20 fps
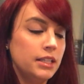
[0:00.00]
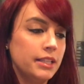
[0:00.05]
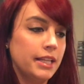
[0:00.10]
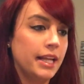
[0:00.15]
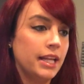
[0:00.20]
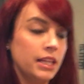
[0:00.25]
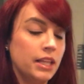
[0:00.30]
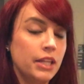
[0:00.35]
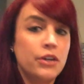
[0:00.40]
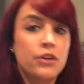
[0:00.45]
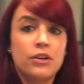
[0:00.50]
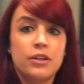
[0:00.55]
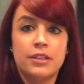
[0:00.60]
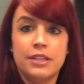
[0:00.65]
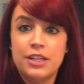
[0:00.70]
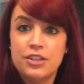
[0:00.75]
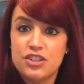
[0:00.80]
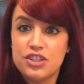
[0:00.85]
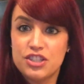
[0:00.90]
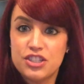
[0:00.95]
like
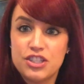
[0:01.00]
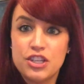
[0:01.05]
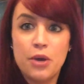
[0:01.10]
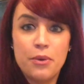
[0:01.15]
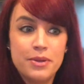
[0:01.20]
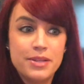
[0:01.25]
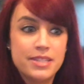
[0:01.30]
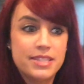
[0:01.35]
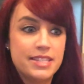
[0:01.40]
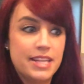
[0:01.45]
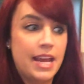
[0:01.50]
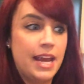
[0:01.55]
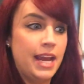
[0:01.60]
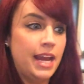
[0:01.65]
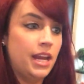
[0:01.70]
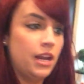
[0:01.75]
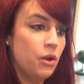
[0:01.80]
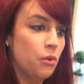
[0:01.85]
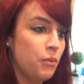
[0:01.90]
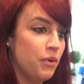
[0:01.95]
literally just so
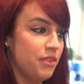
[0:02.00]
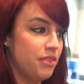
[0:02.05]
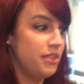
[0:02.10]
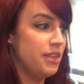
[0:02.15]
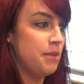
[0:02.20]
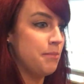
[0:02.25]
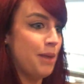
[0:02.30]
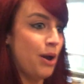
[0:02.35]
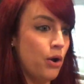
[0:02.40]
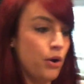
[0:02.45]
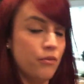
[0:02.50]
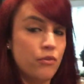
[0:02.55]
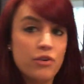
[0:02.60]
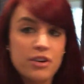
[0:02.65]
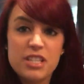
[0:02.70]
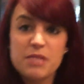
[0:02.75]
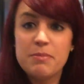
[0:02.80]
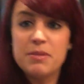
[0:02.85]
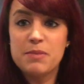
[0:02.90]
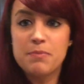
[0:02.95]
insane with the amount of
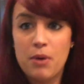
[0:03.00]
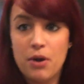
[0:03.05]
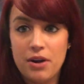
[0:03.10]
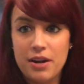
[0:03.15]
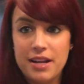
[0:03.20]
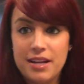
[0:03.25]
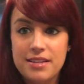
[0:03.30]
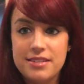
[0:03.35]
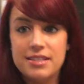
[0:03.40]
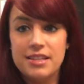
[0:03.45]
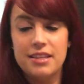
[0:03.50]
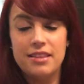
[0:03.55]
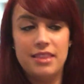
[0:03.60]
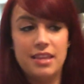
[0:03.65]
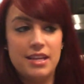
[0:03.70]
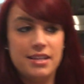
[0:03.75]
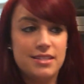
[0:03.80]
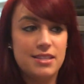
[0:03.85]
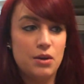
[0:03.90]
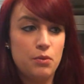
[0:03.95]
Christmas parties and
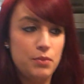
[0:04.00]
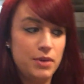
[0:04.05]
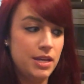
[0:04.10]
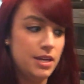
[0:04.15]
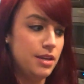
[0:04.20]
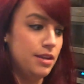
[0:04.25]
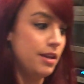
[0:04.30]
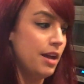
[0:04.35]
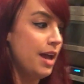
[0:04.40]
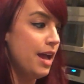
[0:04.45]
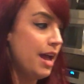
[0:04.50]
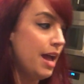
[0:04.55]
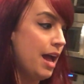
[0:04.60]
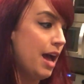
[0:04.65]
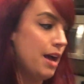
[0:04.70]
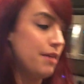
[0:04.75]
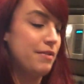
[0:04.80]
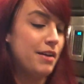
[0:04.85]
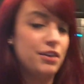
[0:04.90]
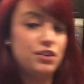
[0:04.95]
things that we
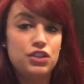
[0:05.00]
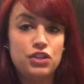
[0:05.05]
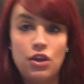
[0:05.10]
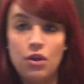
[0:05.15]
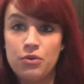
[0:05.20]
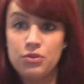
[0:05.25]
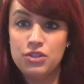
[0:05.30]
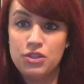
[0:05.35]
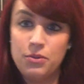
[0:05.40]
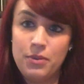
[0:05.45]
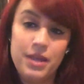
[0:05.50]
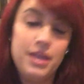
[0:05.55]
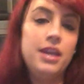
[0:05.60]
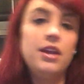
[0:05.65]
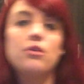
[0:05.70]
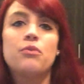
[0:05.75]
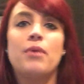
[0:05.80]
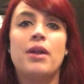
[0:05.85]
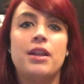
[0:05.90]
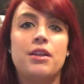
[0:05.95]
have had to go to and
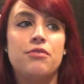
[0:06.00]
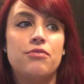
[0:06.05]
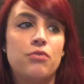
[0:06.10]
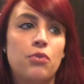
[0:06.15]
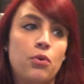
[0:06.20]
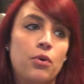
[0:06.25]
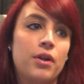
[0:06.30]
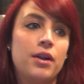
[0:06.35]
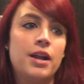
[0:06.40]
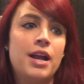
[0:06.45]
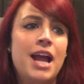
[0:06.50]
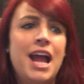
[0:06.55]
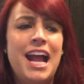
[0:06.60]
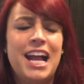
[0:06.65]
get ready for,